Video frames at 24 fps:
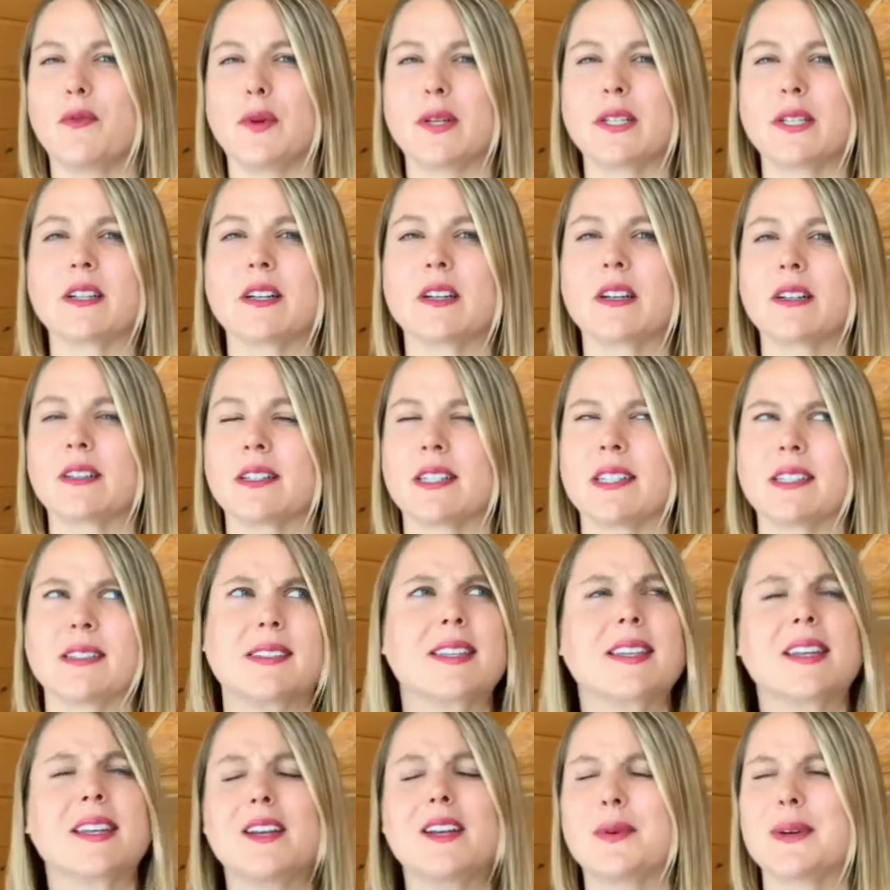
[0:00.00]
of winter in a
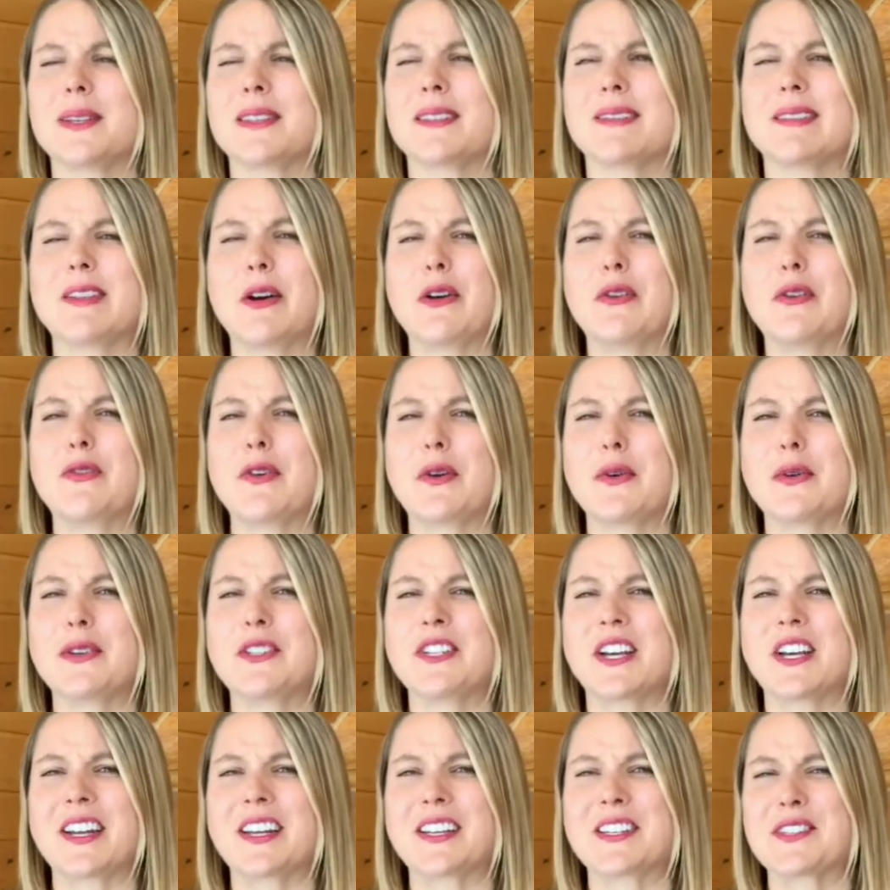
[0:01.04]
city with no
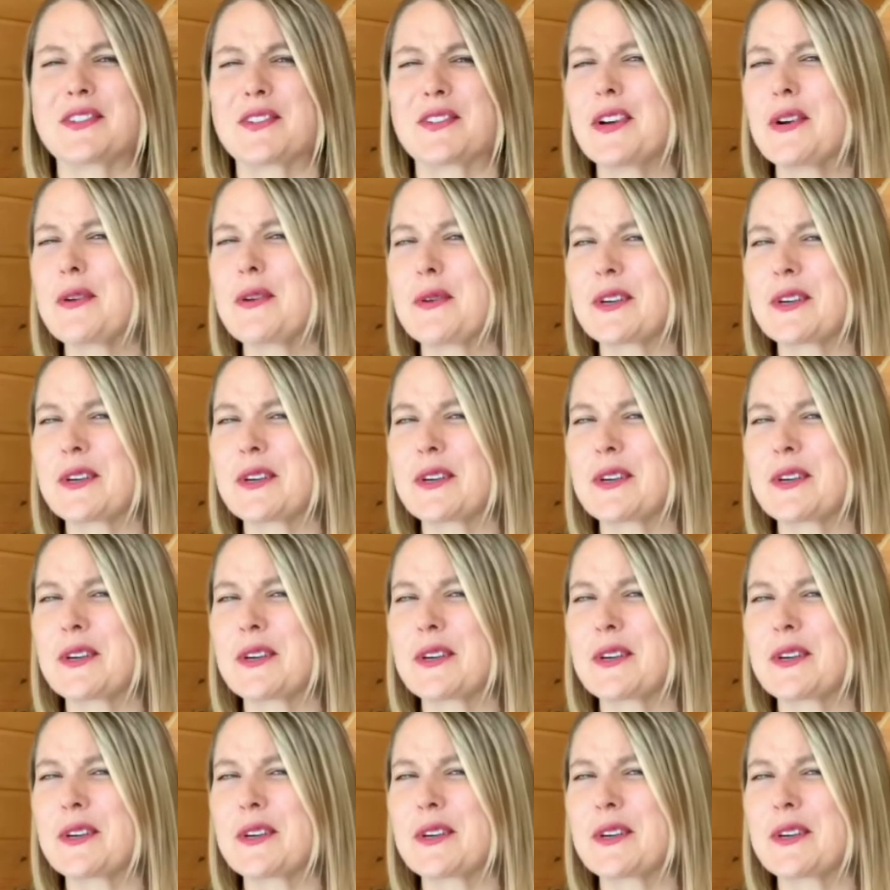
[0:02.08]
photogenic street